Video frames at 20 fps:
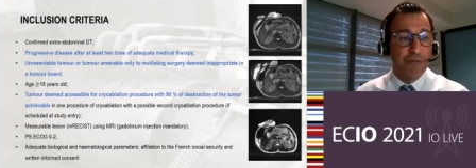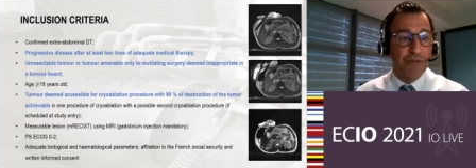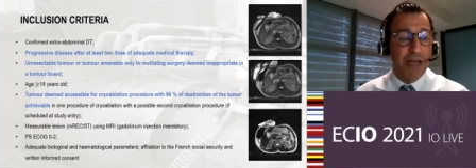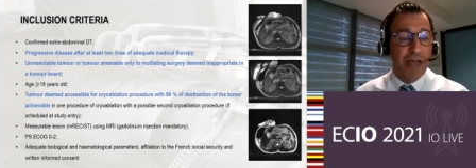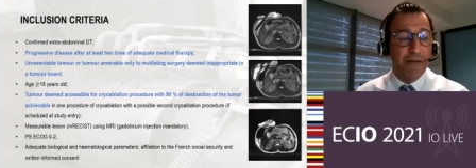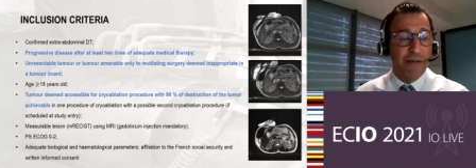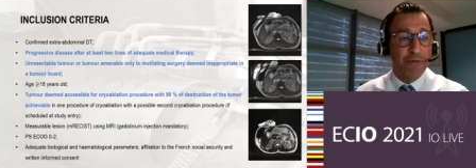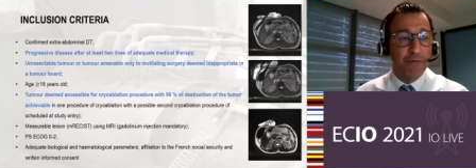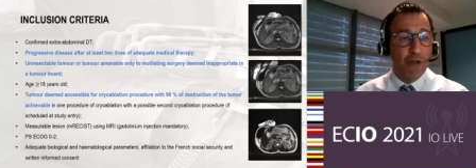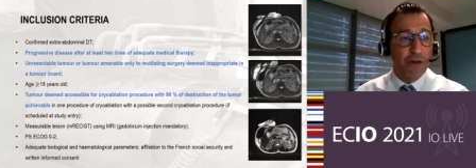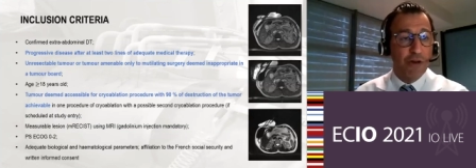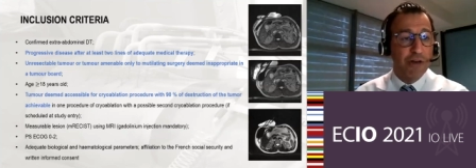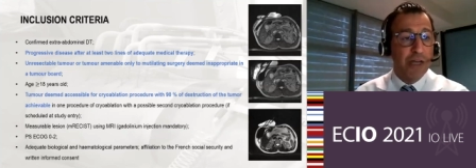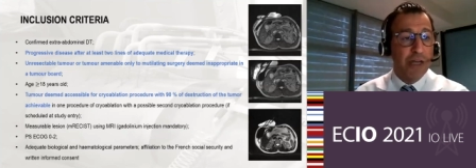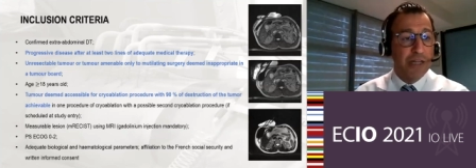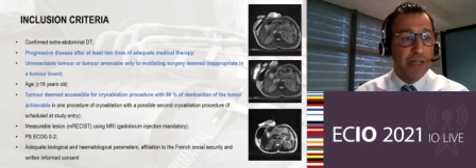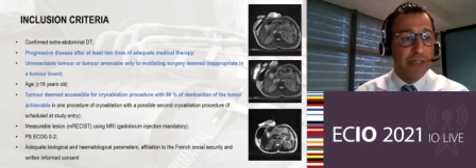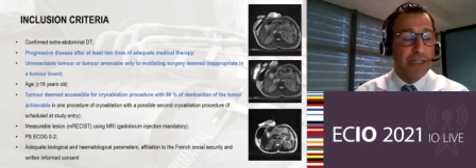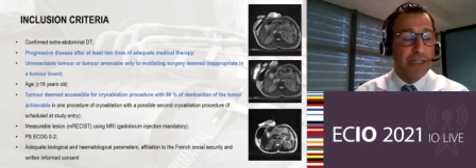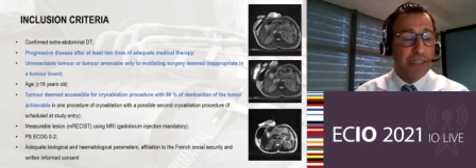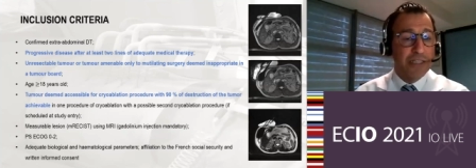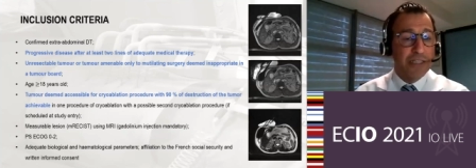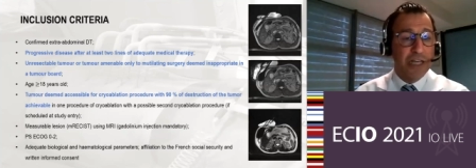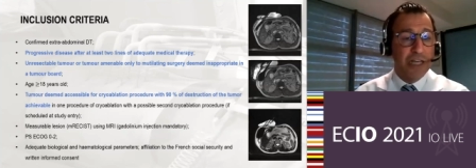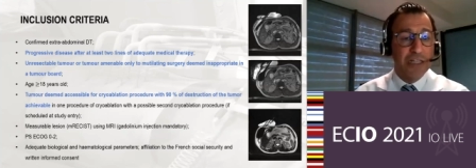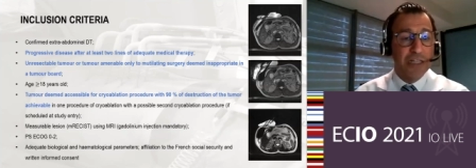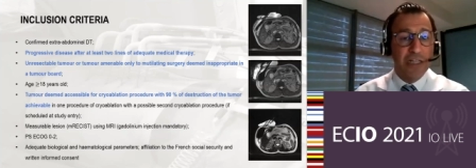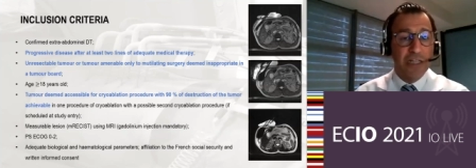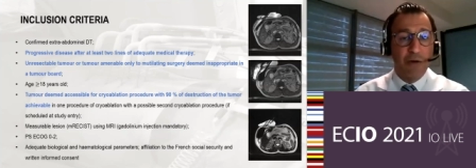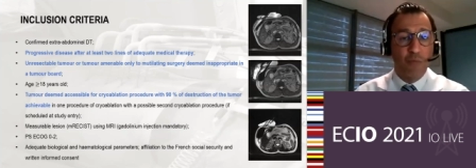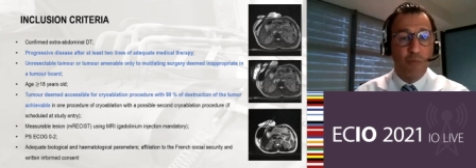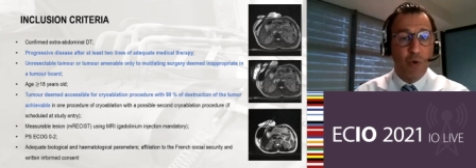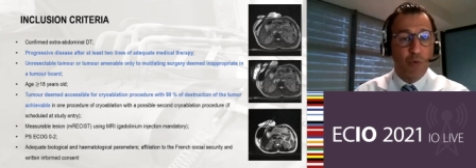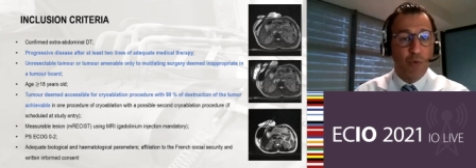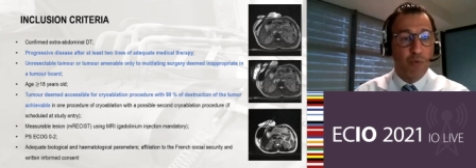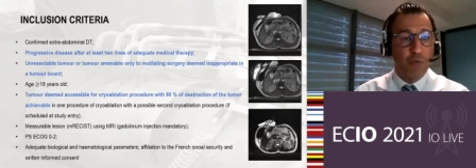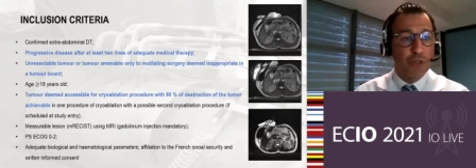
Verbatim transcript: We have done this case, and what